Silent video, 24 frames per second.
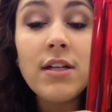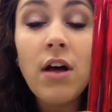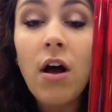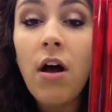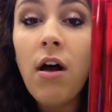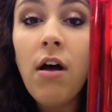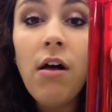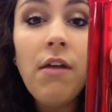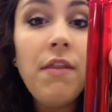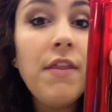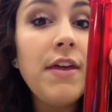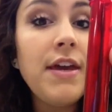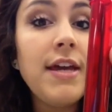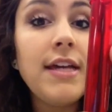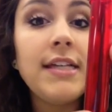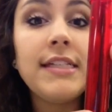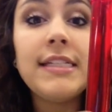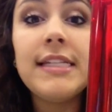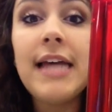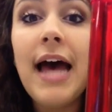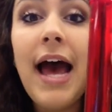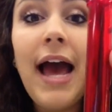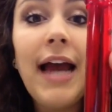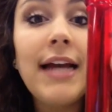all the
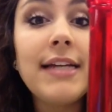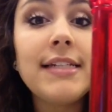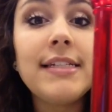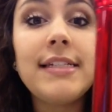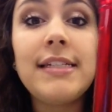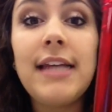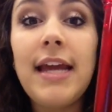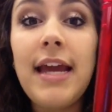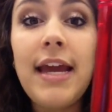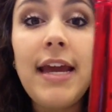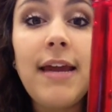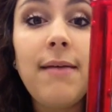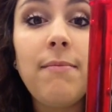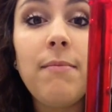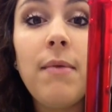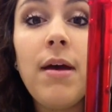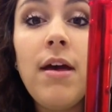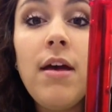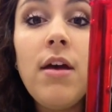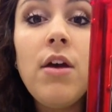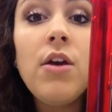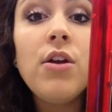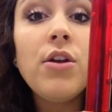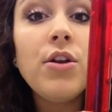exact same
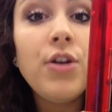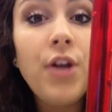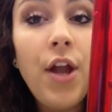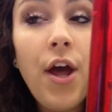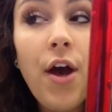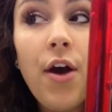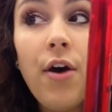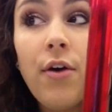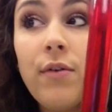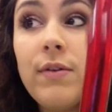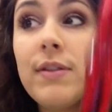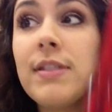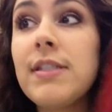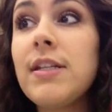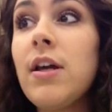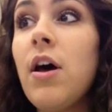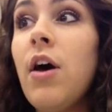notes.